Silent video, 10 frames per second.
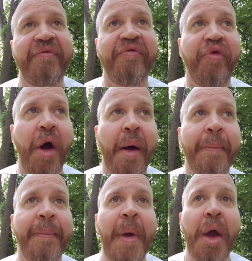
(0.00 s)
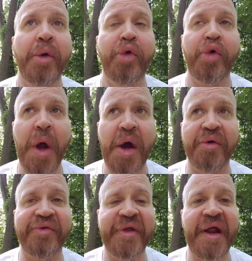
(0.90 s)
from
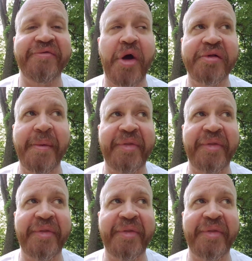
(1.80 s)
crows, and I've talked about